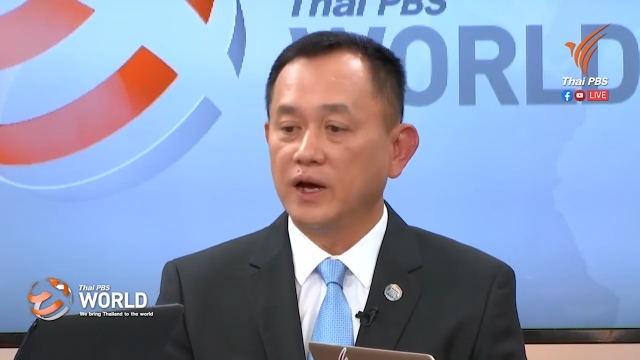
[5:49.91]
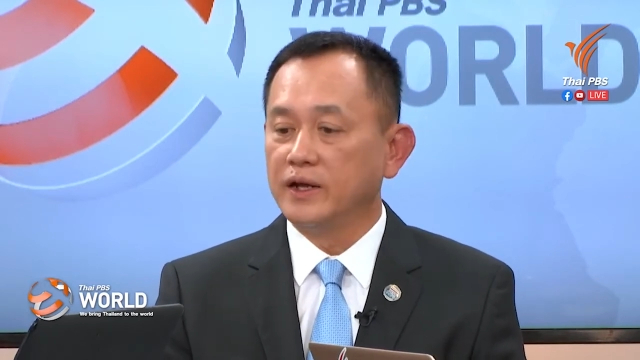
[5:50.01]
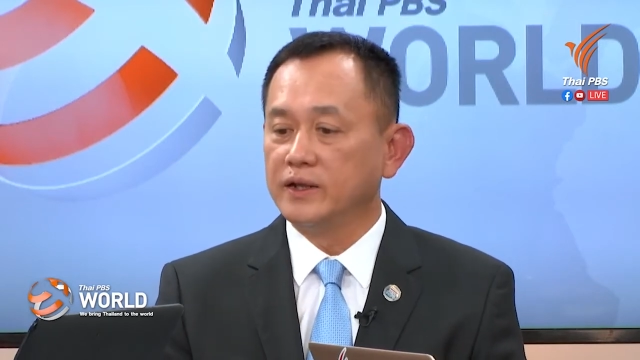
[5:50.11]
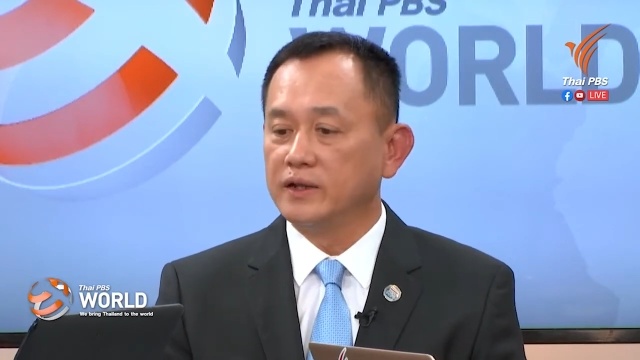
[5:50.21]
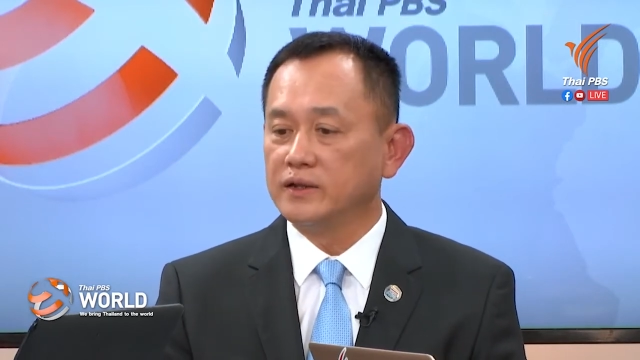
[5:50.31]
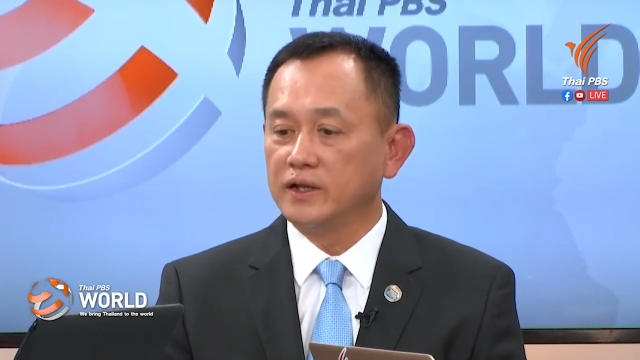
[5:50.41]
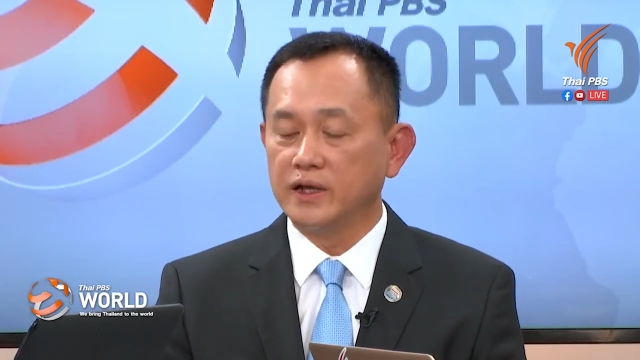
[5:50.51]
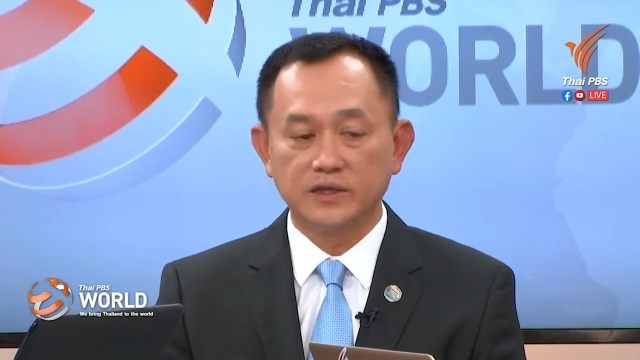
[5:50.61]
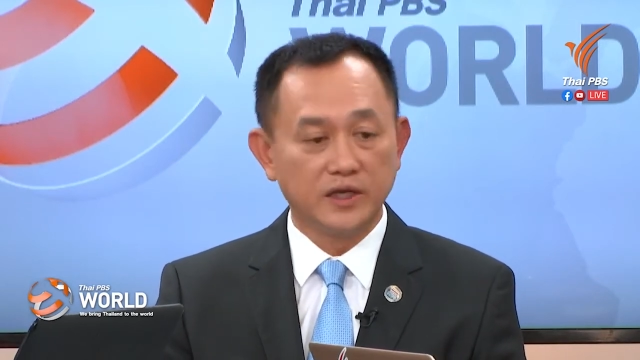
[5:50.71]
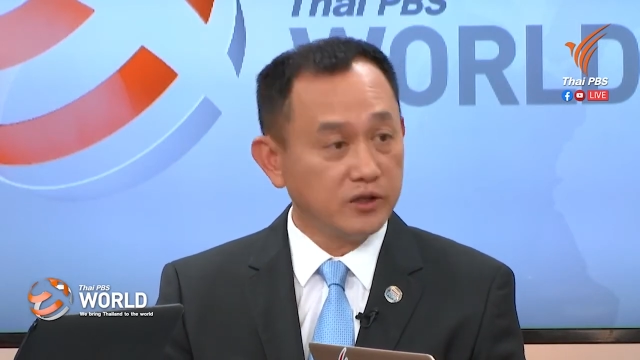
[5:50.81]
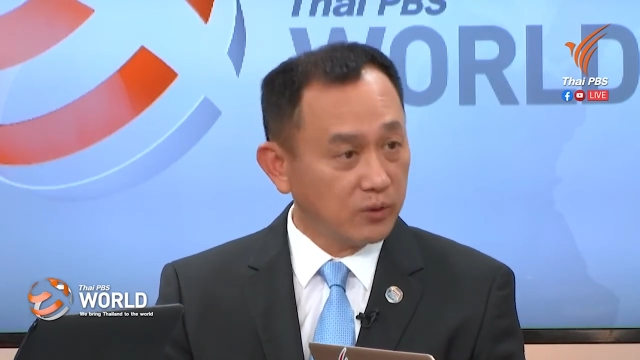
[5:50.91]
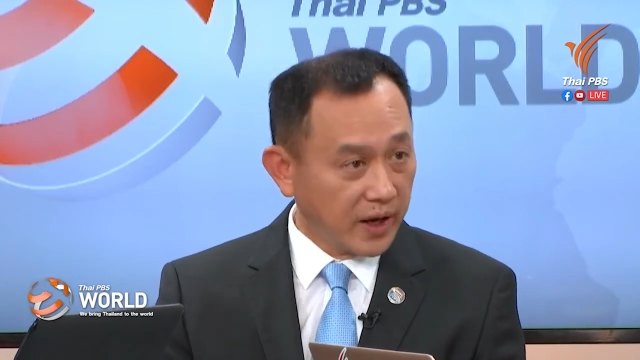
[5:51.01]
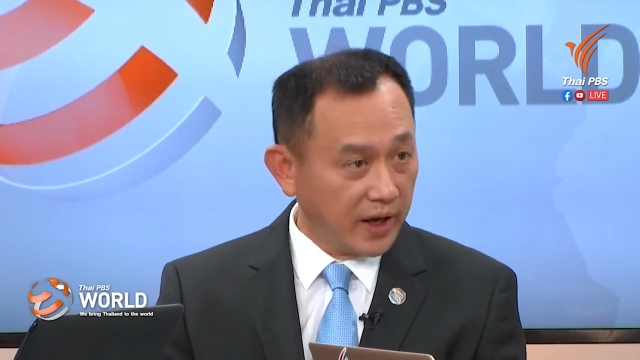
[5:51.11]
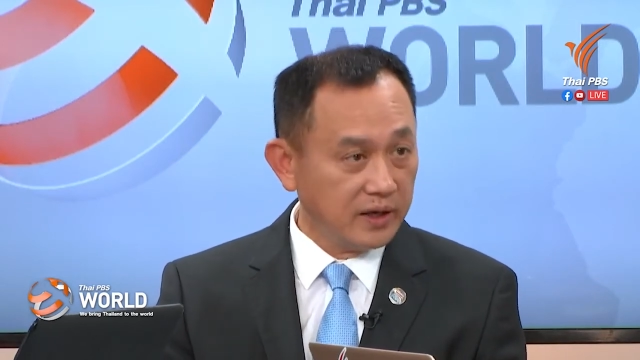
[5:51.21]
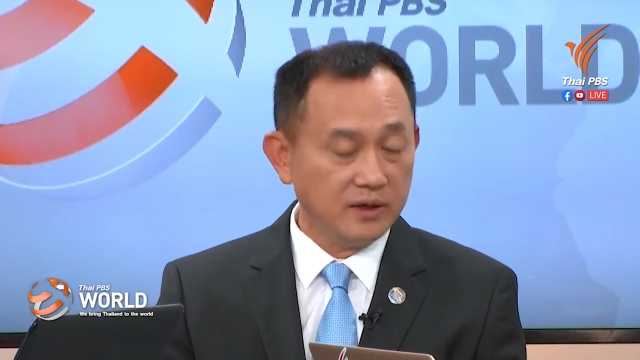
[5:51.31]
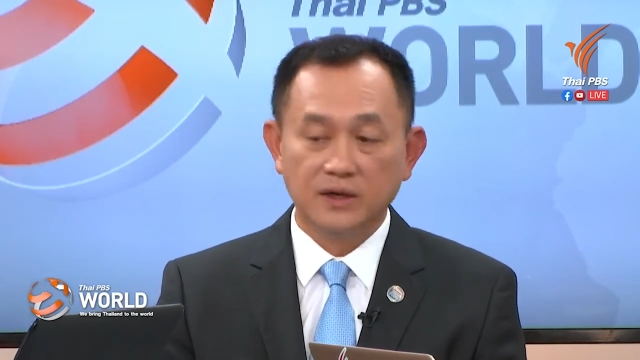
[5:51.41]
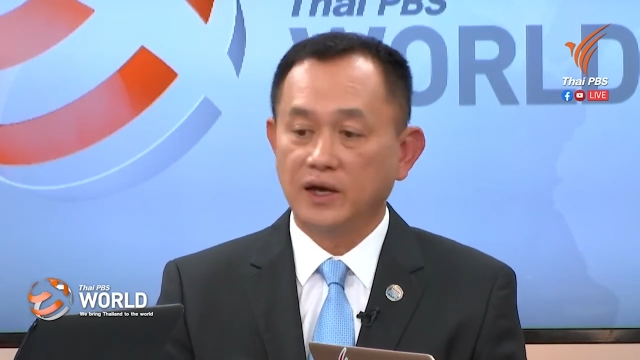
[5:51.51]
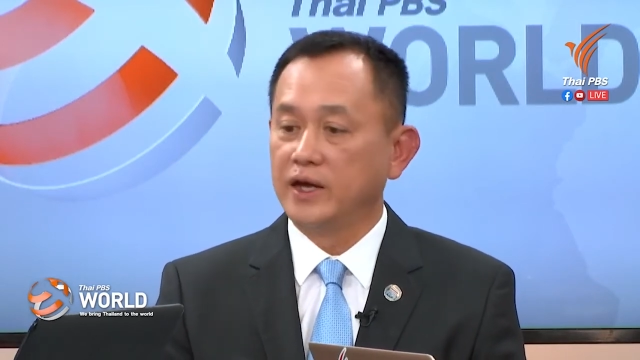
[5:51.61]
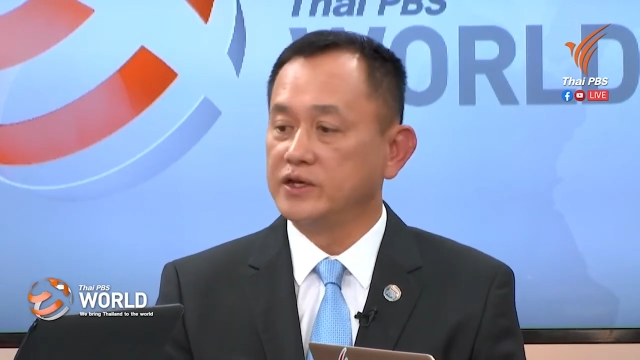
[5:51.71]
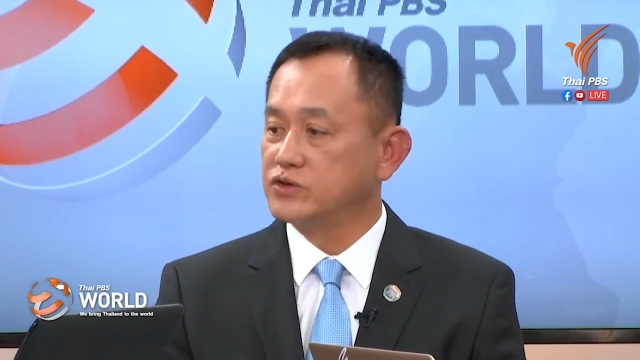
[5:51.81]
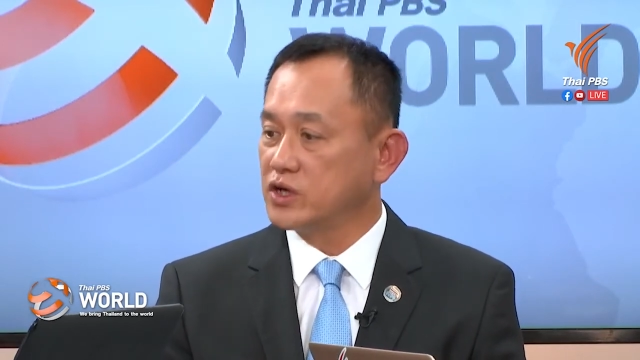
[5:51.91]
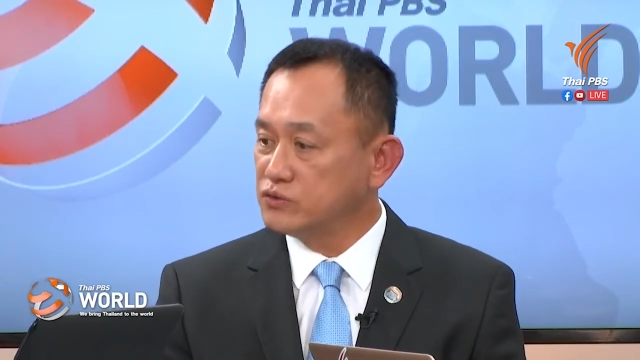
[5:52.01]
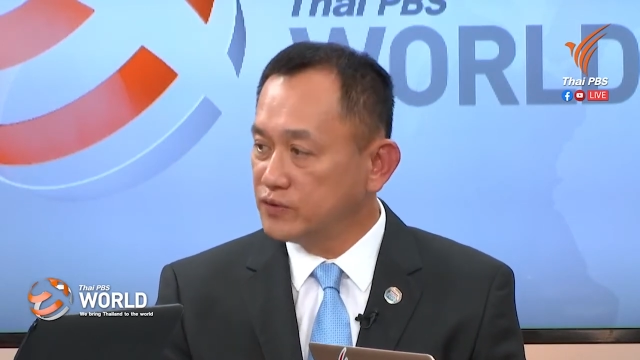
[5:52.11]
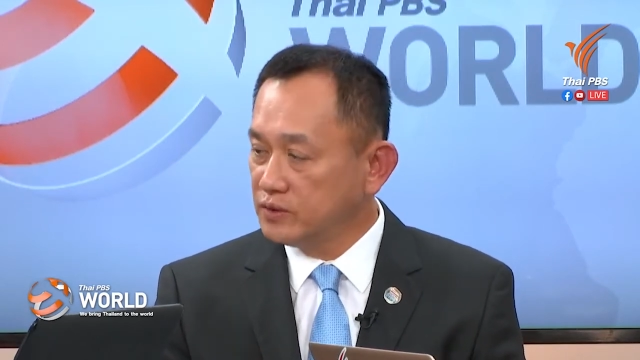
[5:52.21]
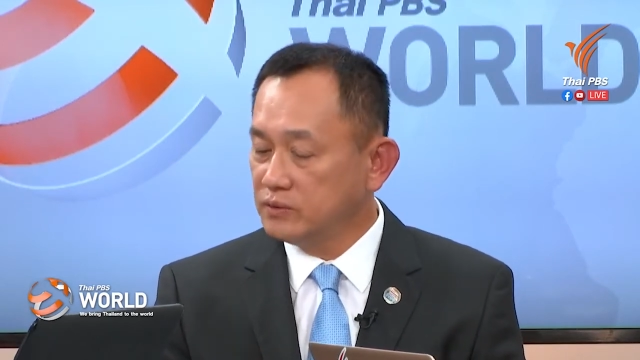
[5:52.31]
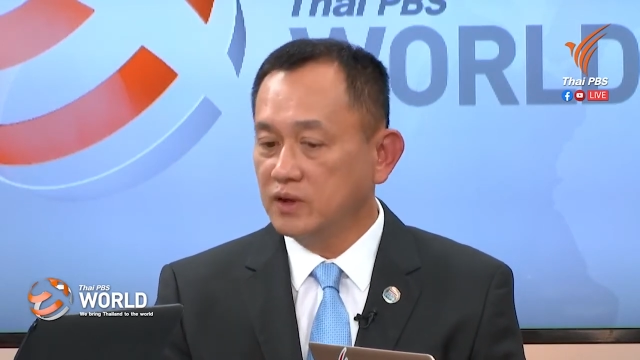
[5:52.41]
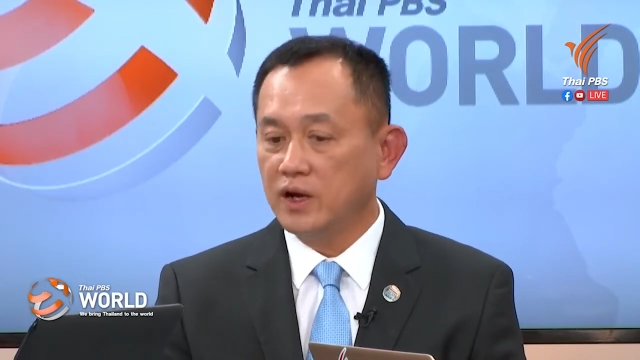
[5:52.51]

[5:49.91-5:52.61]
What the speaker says: and then educate and exchange view